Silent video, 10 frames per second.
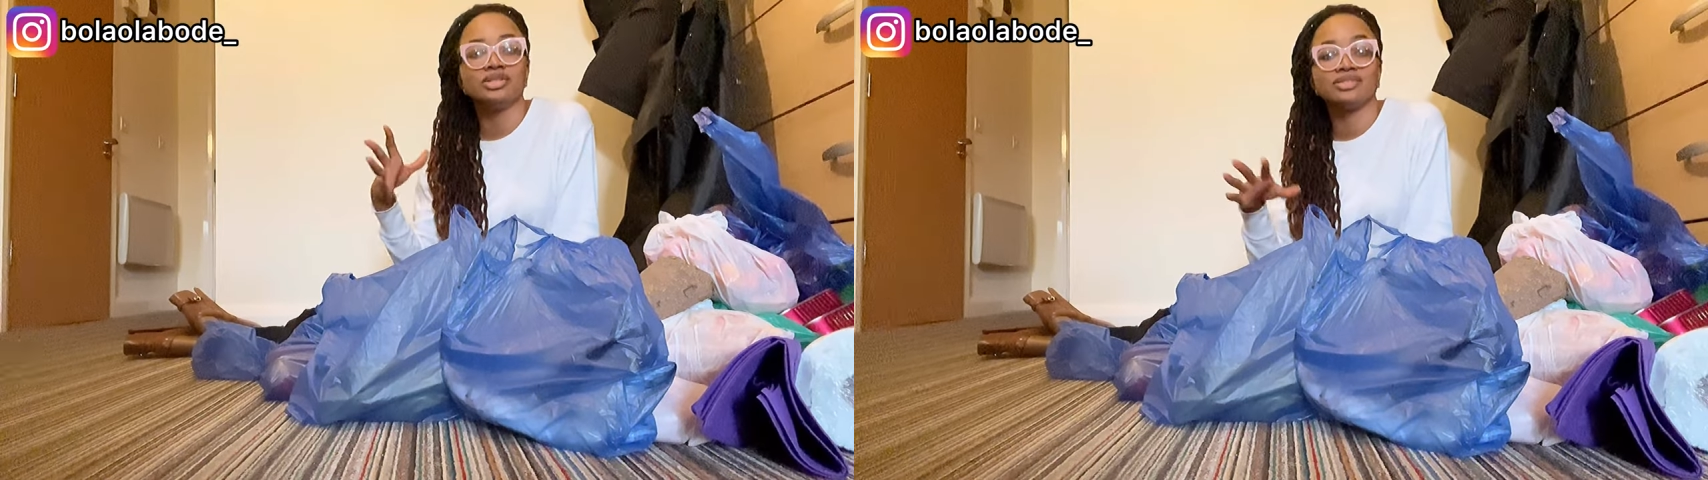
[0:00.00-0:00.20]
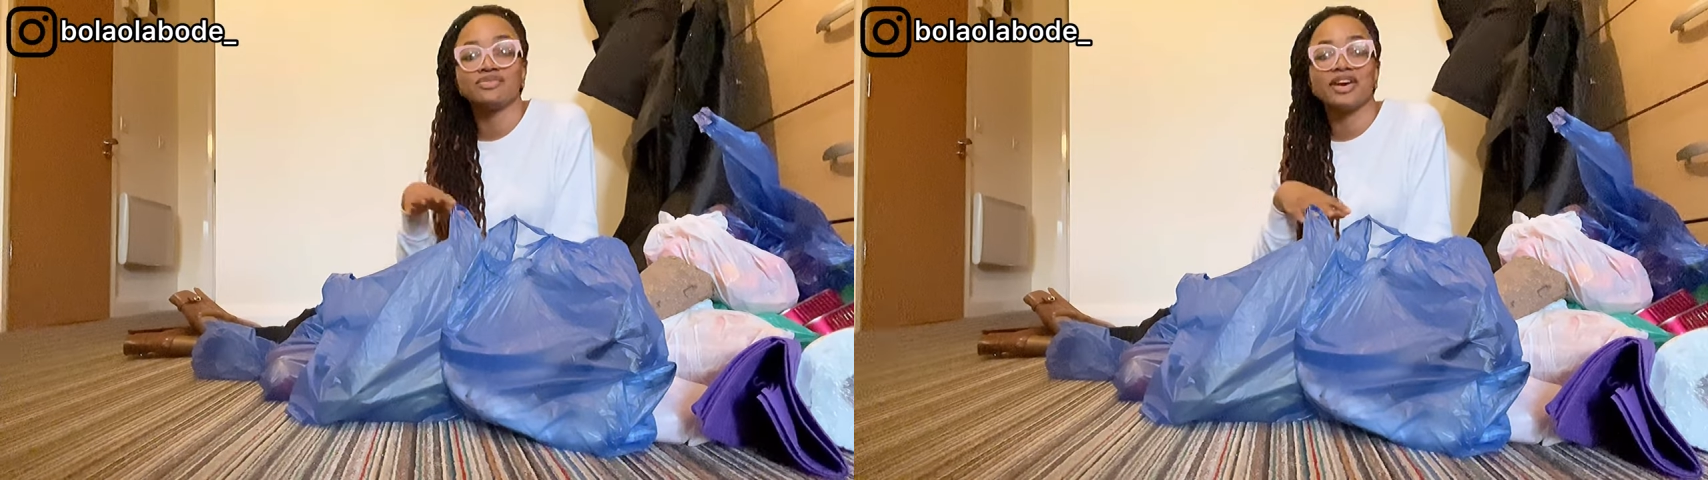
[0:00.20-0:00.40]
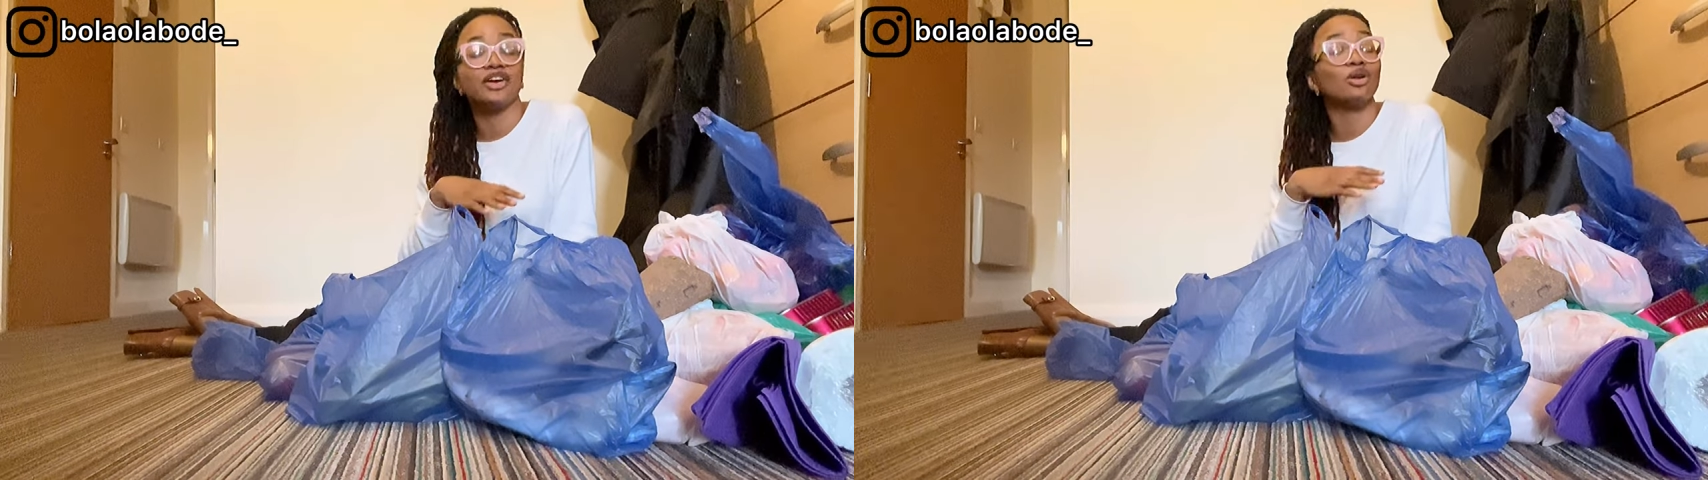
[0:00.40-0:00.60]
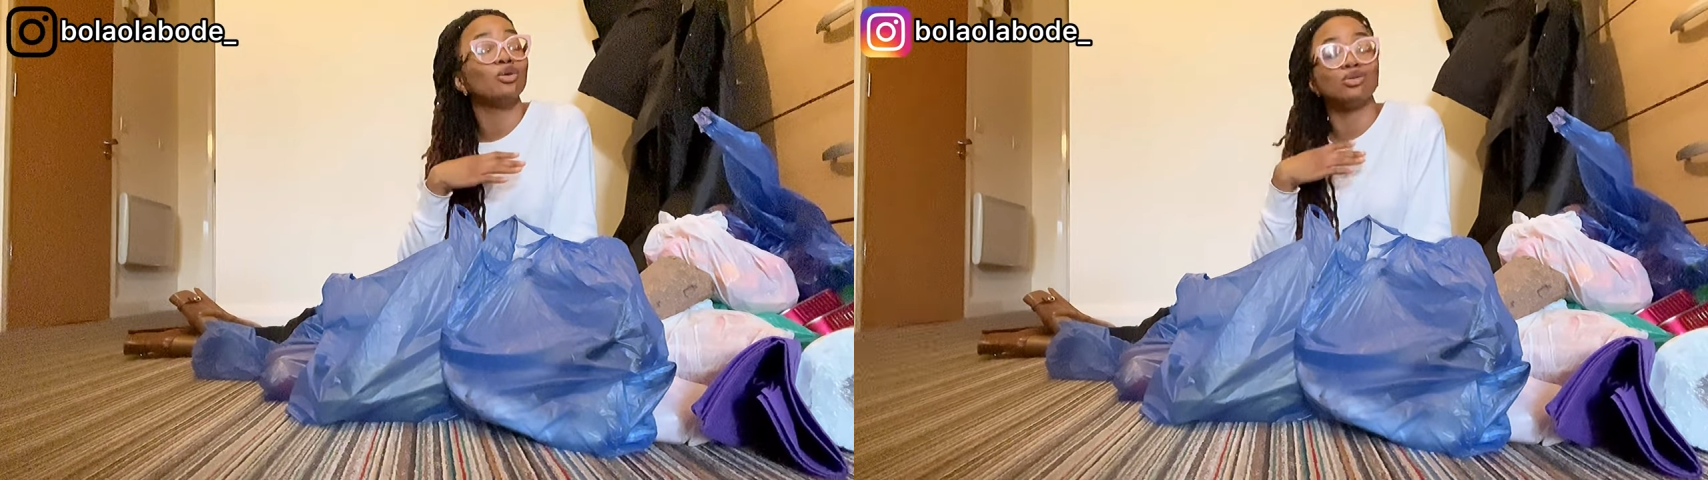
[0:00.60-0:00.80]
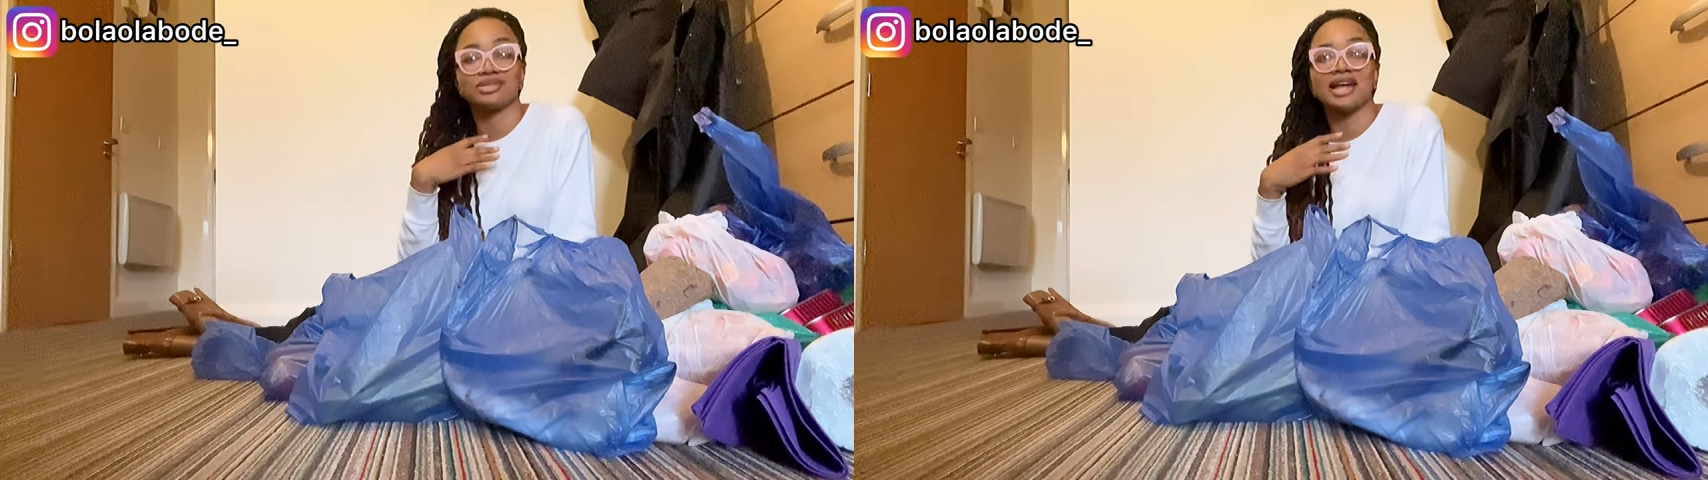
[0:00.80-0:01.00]
It's very
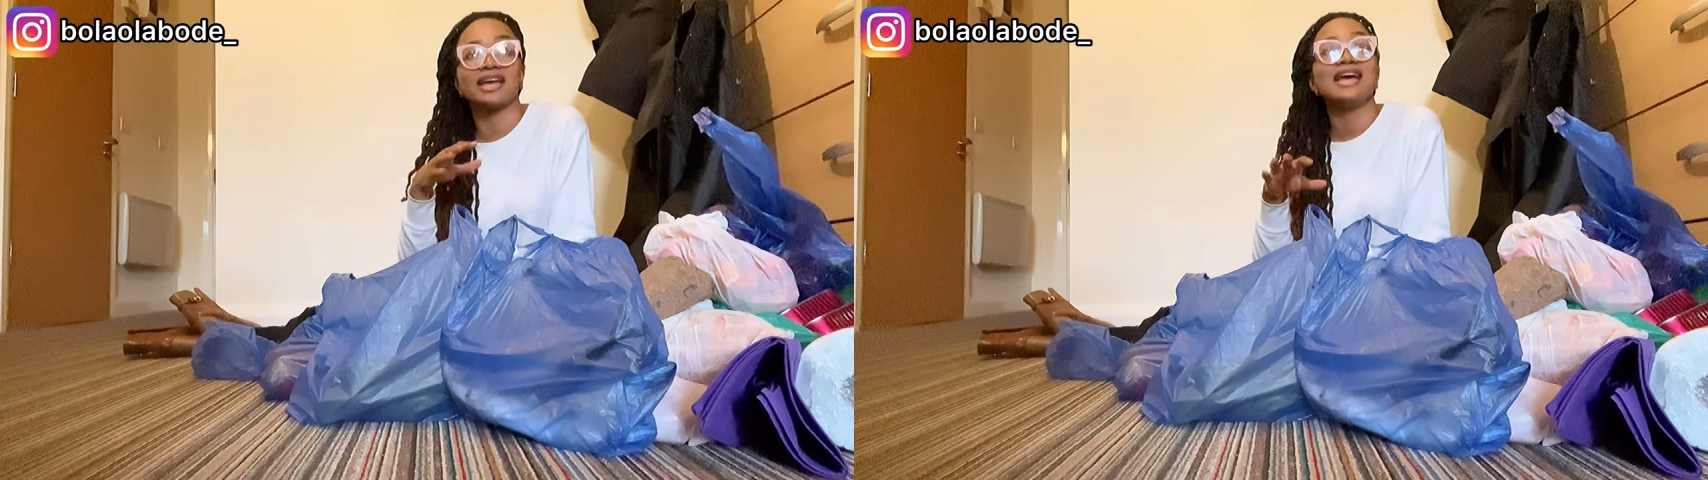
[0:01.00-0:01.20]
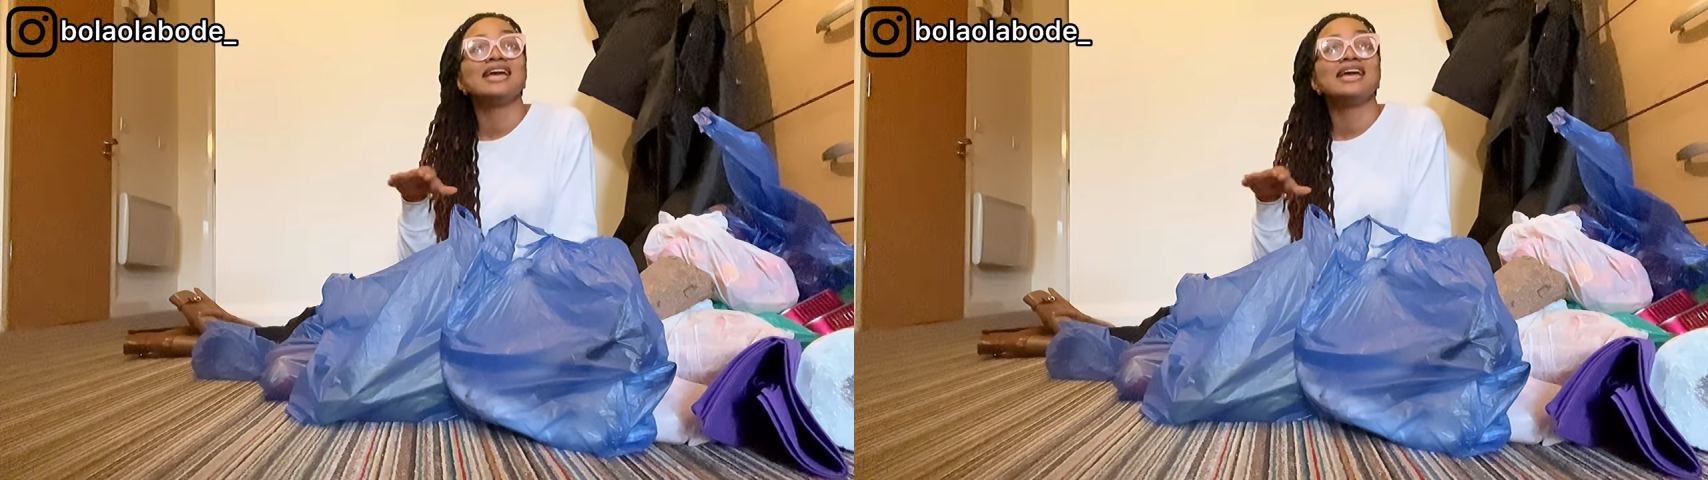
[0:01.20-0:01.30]
close. Like